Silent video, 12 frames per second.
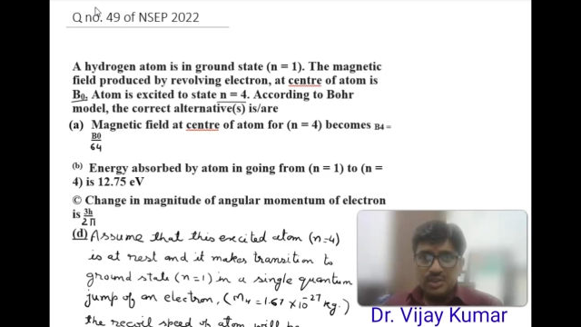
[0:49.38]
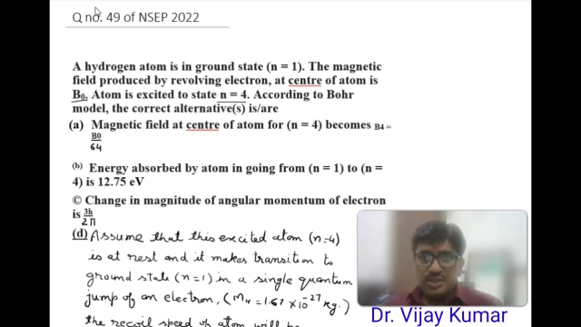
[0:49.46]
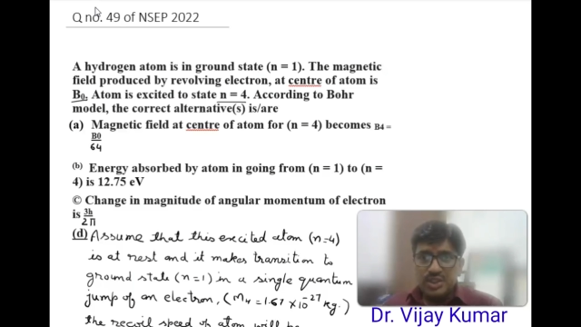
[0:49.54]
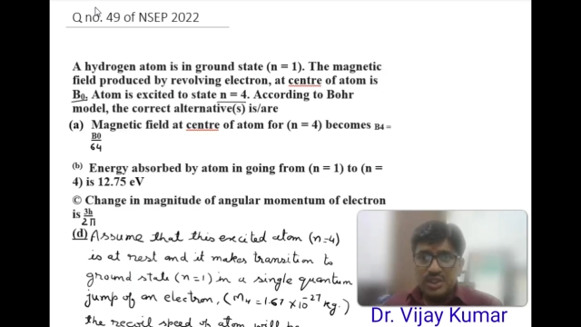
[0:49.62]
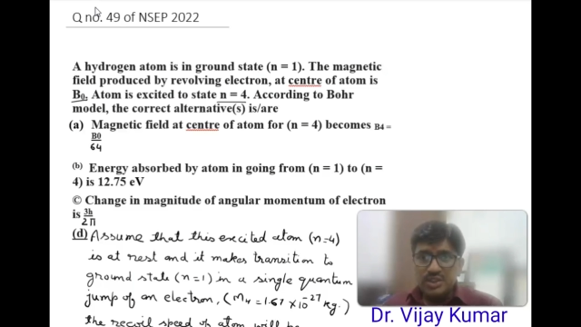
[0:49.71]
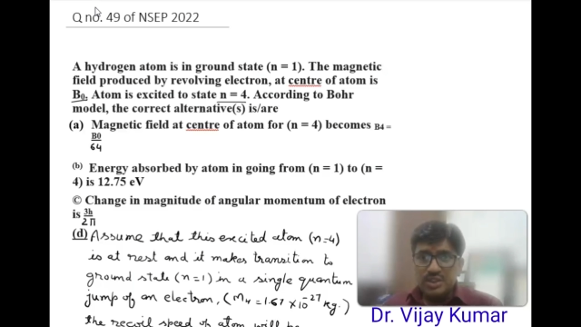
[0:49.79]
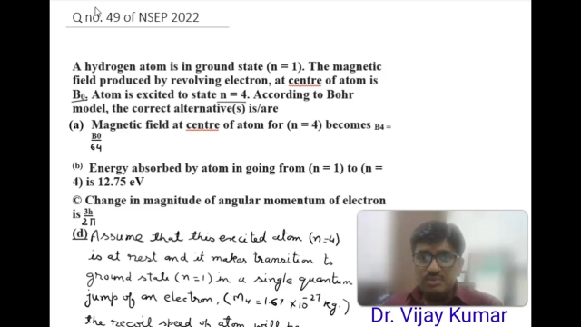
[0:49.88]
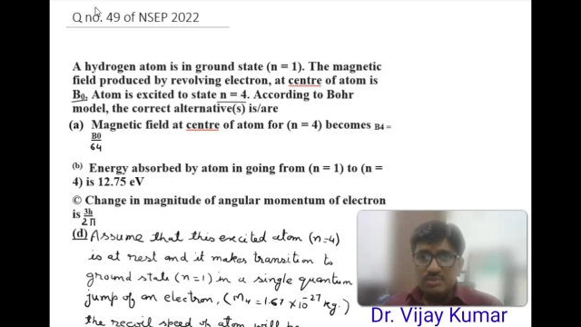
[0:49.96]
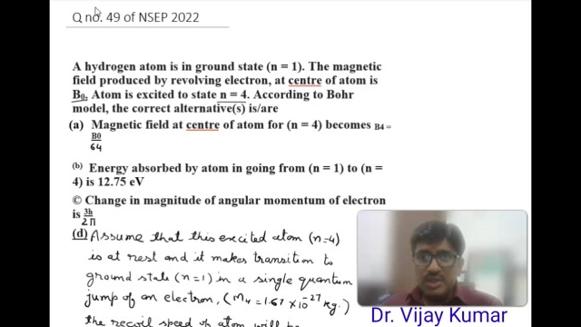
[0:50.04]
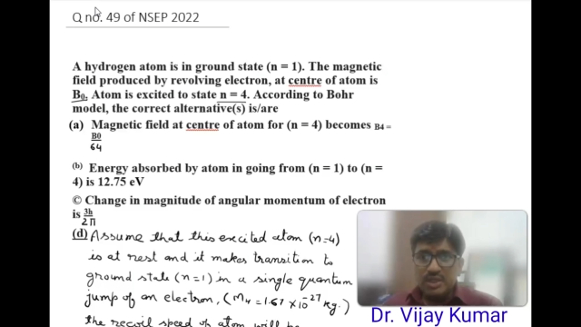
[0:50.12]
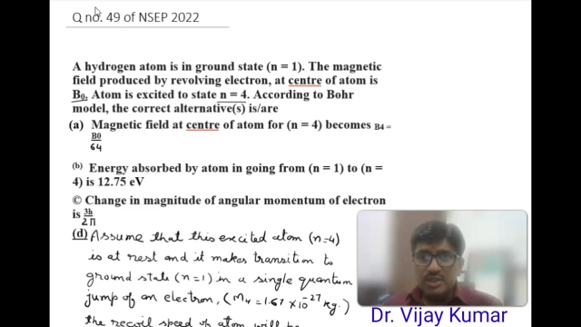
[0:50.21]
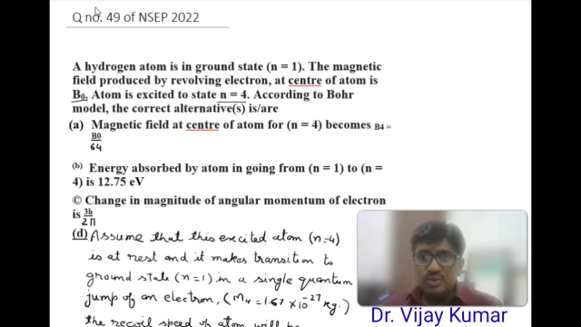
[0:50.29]
Change in
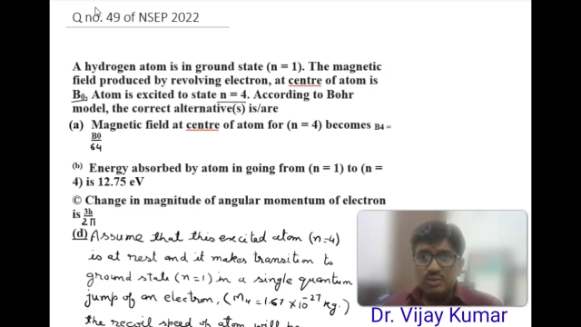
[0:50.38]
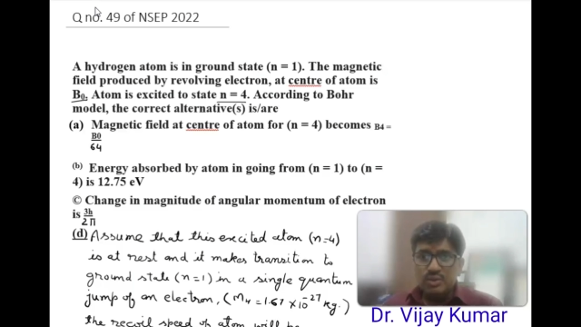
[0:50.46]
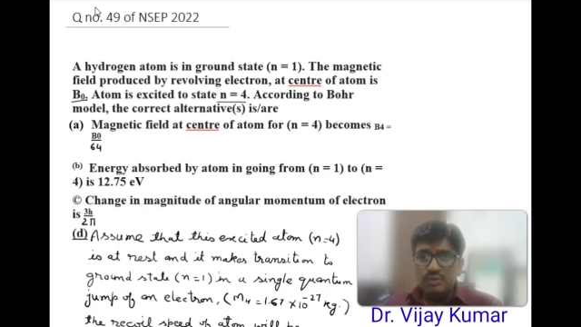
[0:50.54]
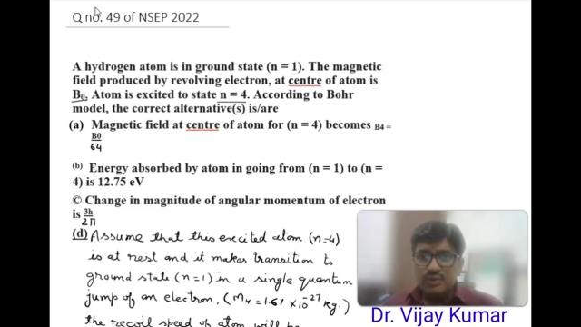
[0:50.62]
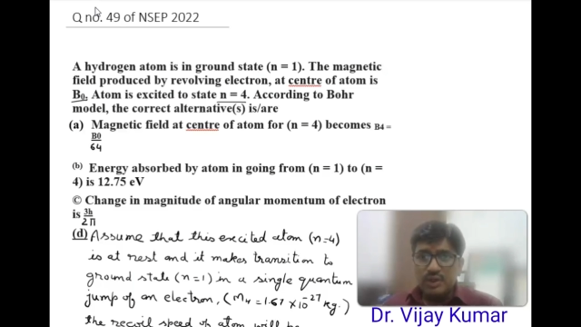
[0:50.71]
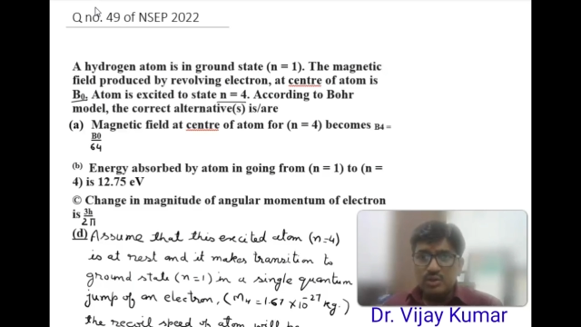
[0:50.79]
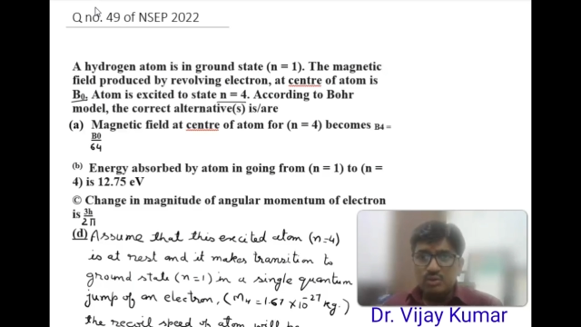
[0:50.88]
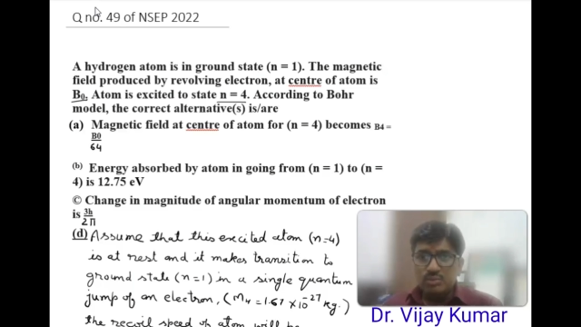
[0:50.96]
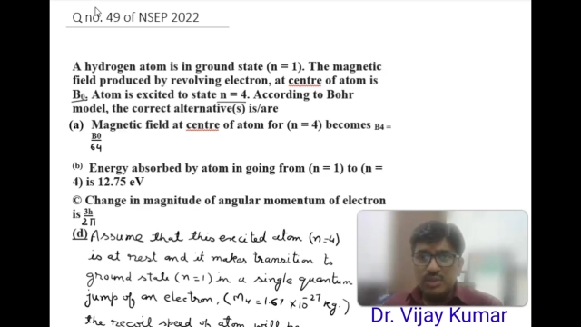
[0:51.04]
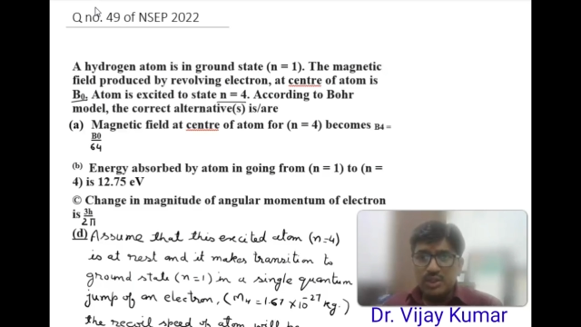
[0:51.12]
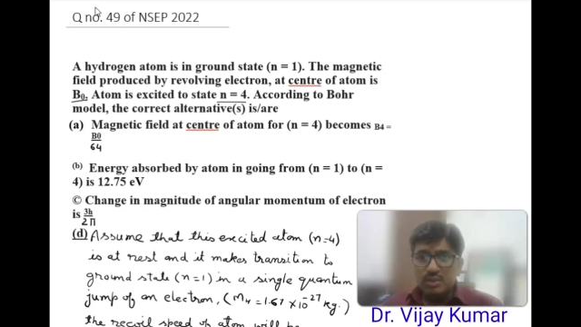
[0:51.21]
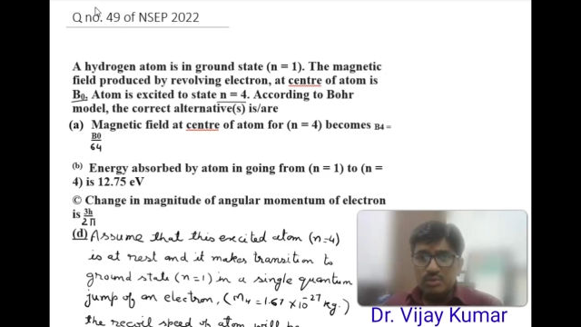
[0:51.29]
magnitude of angular
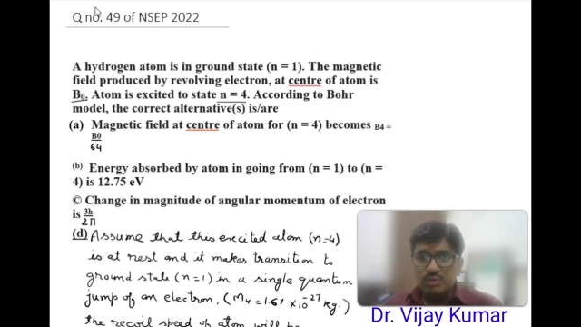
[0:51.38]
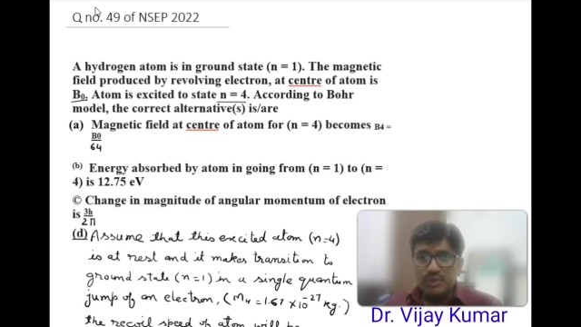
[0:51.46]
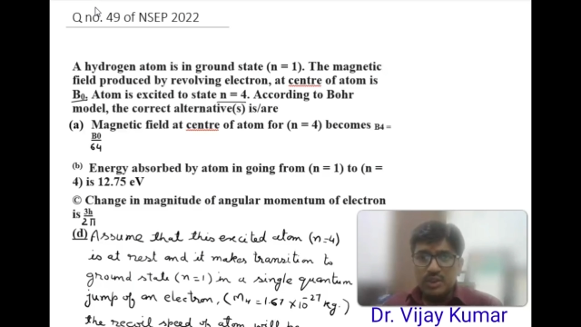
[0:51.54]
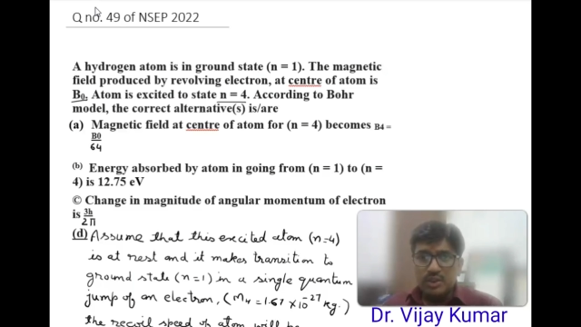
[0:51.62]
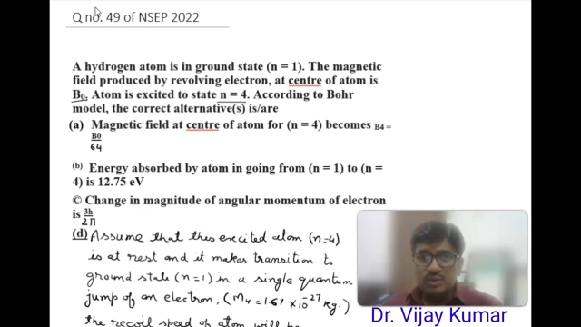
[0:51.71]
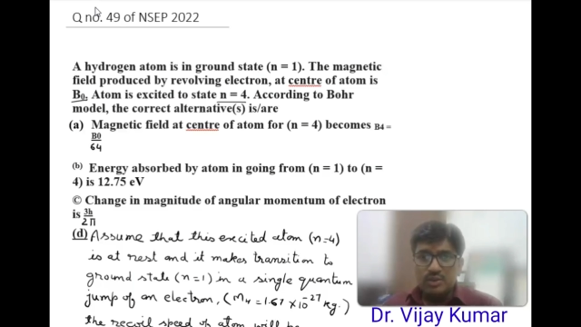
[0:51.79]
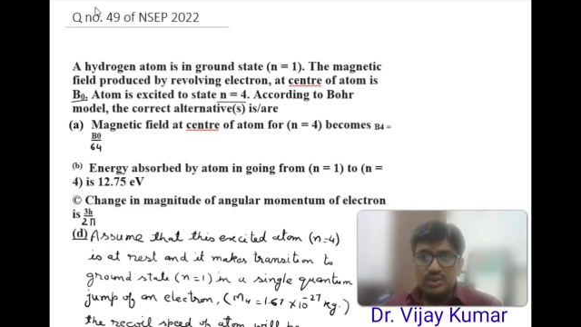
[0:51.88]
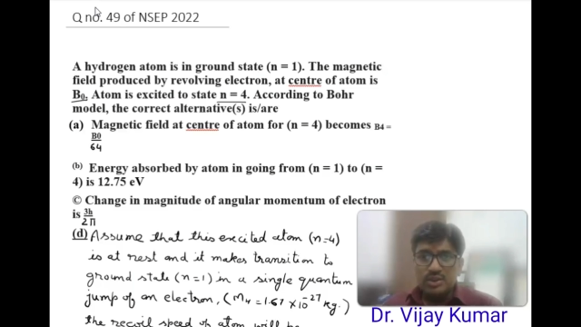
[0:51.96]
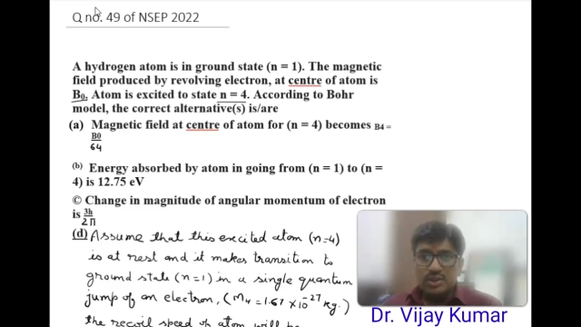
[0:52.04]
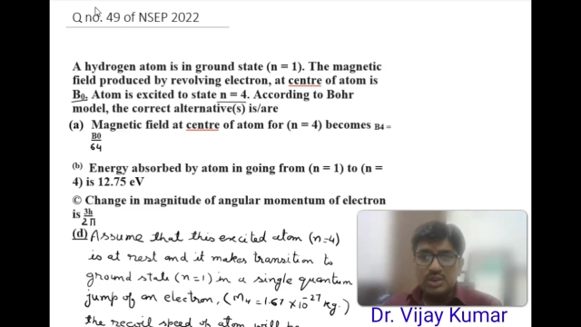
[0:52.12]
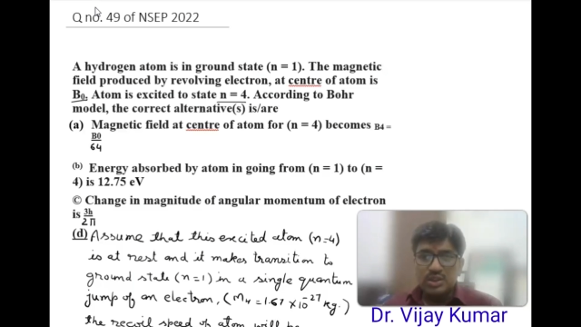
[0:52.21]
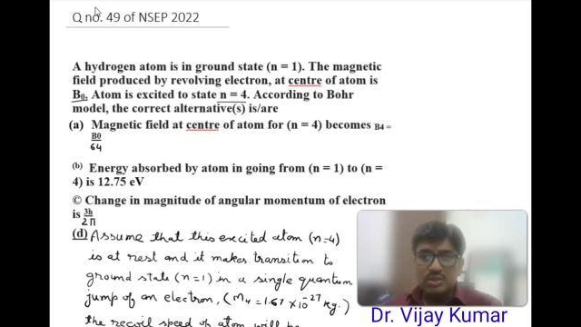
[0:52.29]
momentum of electron
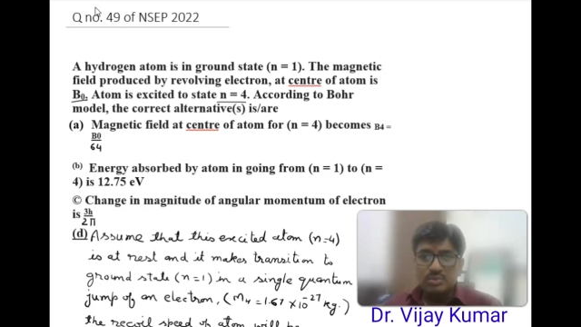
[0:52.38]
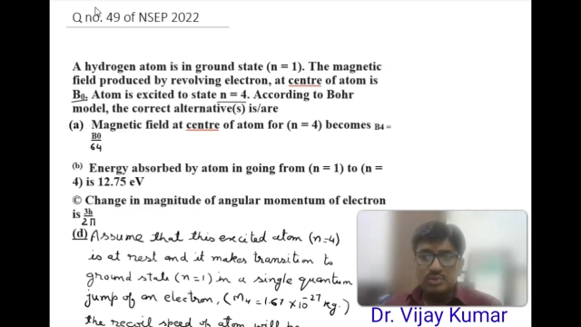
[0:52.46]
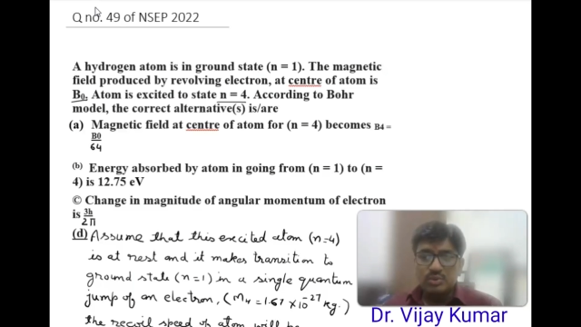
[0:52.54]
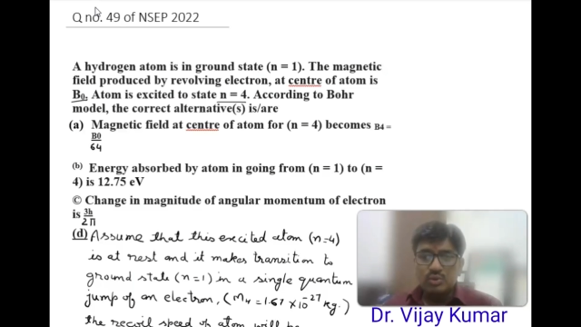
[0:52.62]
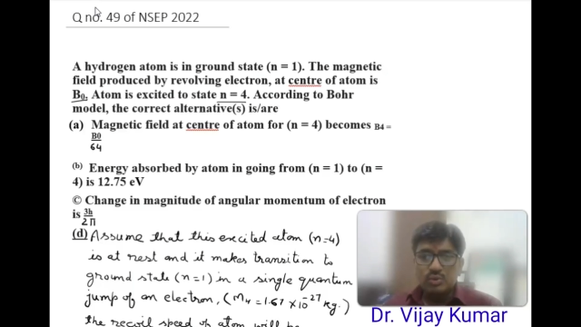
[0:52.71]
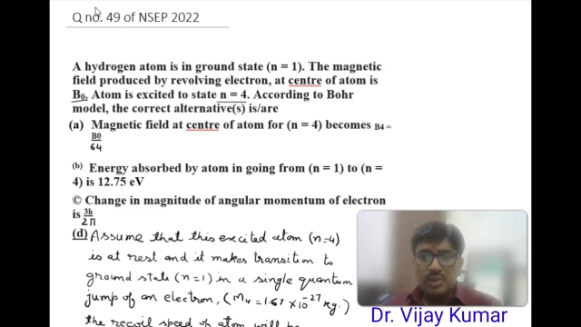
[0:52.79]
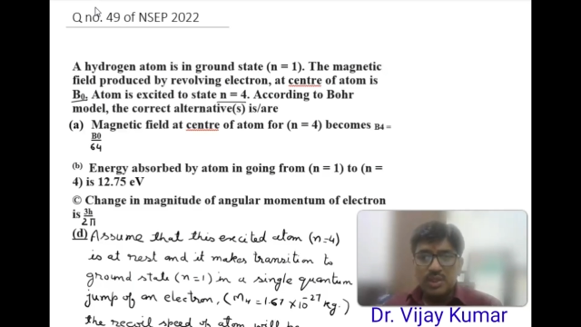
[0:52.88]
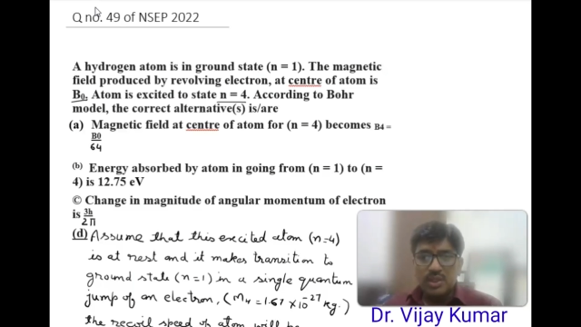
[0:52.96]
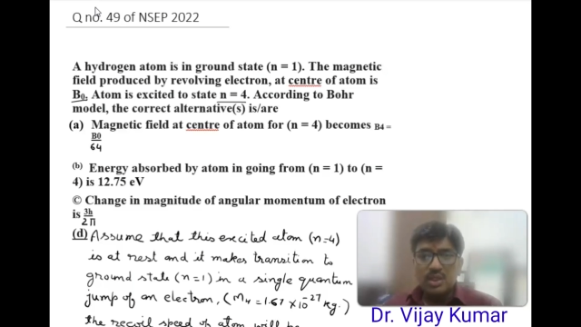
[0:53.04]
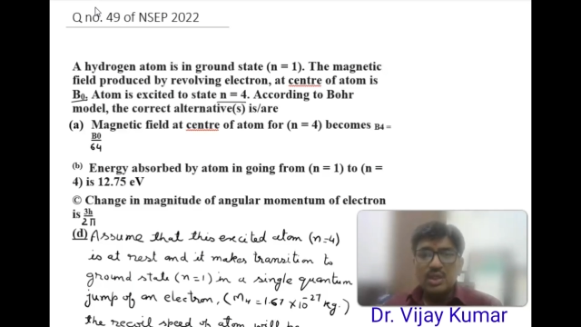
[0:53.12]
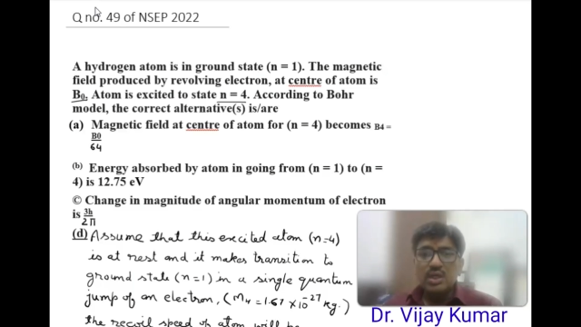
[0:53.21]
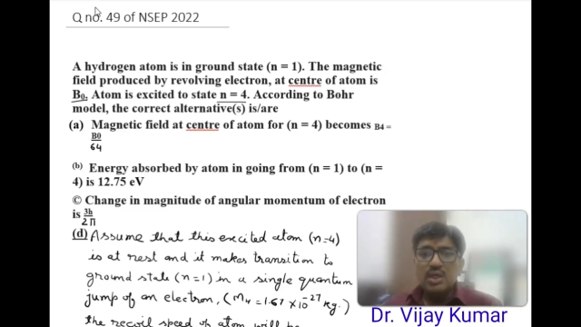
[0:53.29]
is 3h upon 2
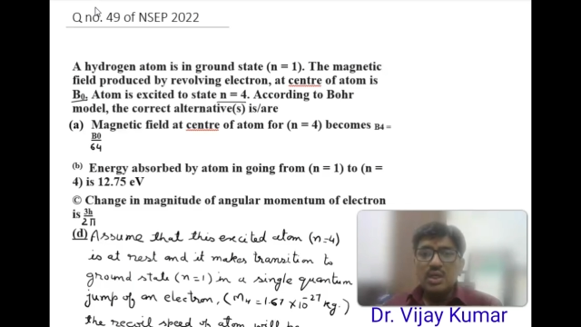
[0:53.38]
pi.